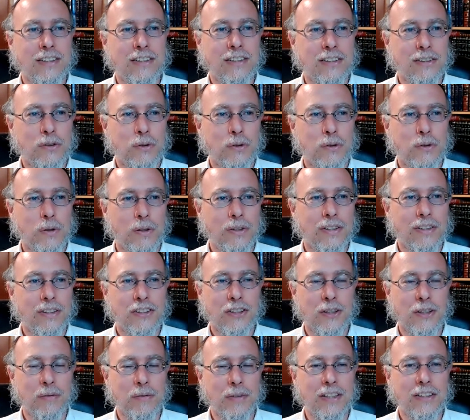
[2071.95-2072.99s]
he quoted
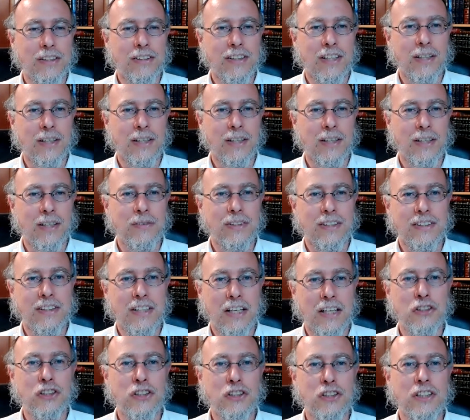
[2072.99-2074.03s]
this so many times that he
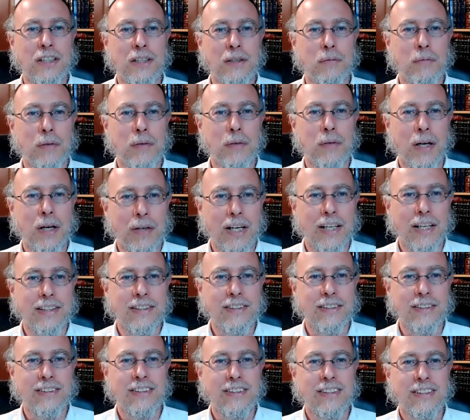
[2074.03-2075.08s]
etched it in my
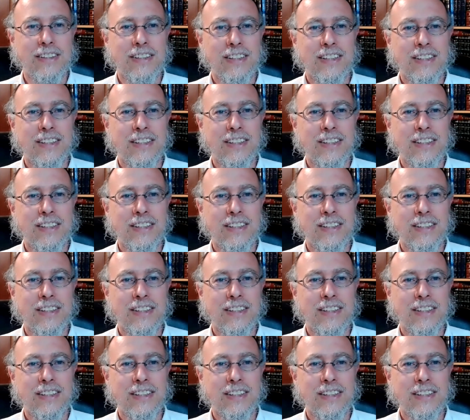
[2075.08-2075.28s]
mind.